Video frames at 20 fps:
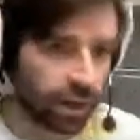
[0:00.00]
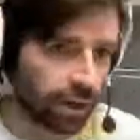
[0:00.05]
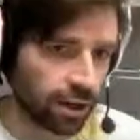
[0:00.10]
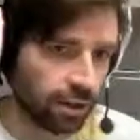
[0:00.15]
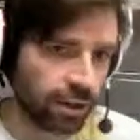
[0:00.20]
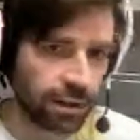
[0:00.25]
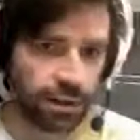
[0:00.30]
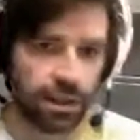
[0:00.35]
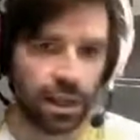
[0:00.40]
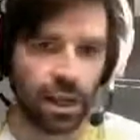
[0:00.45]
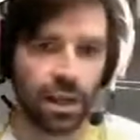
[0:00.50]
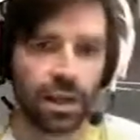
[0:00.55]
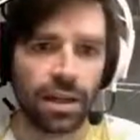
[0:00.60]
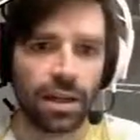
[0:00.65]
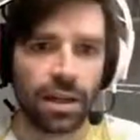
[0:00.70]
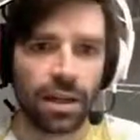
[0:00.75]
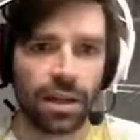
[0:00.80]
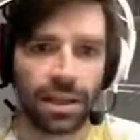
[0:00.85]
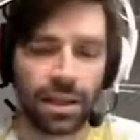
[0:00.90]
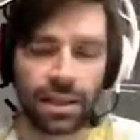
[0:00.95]
If I notice
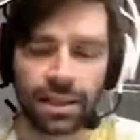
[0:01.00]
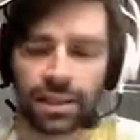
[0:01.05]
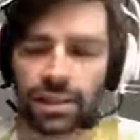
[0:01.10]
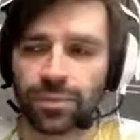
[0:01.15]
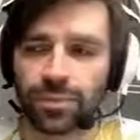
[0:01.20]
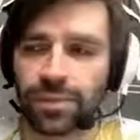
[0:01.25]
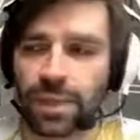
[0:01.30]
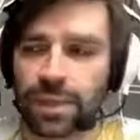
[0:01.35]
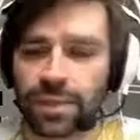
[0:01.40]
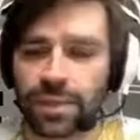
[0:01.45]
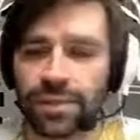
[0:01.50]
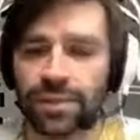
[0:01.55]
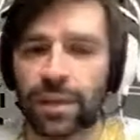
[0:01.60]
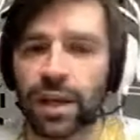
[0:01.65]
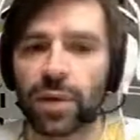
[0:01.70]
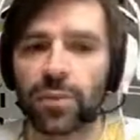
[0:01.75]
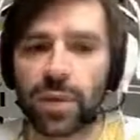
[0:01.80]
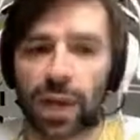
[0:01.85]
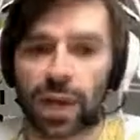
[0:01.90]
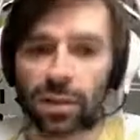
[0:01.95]
like a
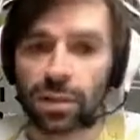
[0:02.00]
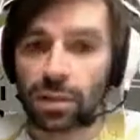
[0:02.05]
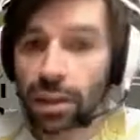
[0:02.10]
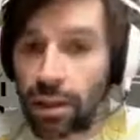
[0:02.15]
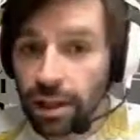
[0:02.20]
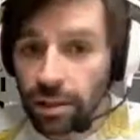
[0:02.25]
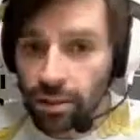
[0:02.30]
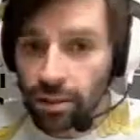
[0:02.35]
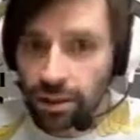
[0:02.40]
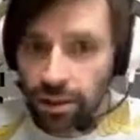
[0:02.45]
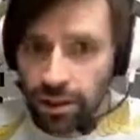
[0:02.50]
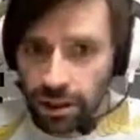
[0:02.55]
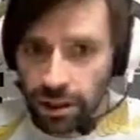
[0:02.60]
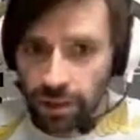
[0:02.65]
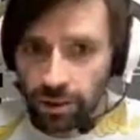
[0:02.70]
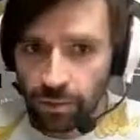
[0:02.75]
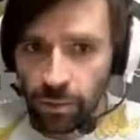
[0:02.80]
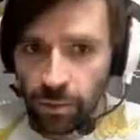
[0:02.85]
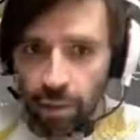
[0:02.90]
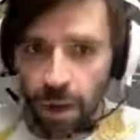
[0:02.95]
specific penalty called
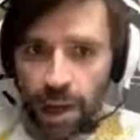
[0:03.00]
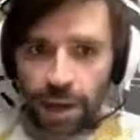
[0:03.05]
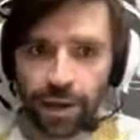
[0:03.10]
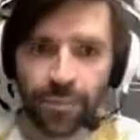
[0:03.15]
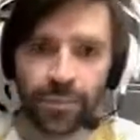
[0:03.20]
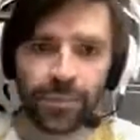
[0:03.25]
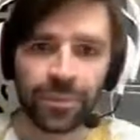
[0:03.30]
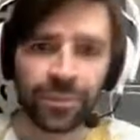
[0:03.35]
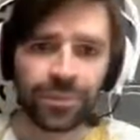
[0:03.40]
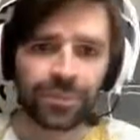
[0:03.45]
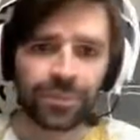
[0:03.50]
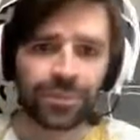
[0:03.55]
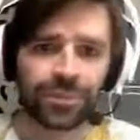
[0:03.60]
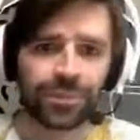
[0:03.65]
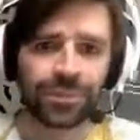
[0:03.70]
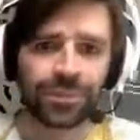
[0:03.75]
a certain way,